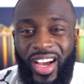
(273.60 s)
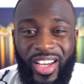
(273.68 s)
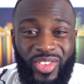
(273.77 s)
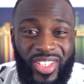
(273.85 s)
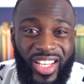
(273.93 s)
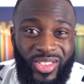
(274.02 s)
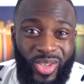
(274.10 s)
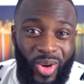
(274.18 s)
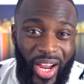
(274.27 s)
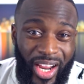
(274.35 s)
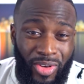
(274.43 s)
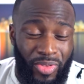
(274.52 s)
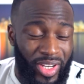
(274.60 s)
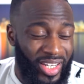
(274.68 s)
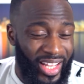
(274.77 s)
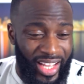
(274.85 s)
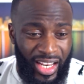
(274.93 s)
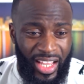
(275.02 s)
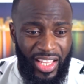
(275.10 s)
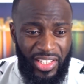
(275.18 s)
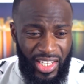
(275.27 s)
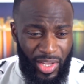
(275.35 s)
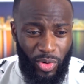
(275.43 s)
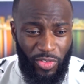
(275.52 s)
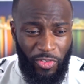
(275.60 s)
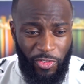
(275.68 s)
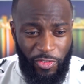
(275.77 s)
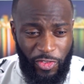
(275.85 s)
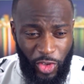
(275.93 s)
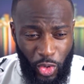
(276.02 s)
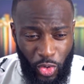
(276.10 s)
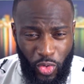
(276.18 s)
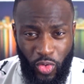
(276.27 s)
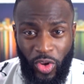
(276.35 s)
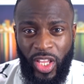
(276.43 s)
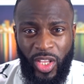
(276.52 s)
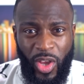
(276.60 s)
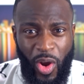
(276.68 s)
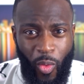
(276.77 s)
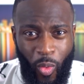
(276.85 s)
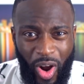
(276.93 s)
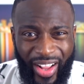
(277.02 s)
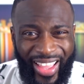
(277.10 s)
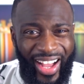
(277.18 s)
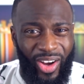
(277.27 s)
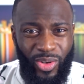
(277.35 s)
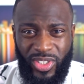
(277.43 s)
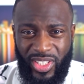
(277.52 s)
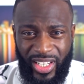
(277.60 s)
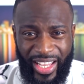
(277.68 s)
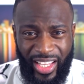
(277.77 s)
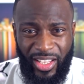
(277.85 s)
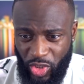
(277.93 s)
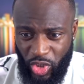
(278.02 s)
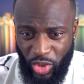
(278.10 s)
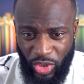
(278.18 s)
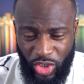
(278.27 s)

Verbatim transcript: I used to get so angry that it would fuel workouts like to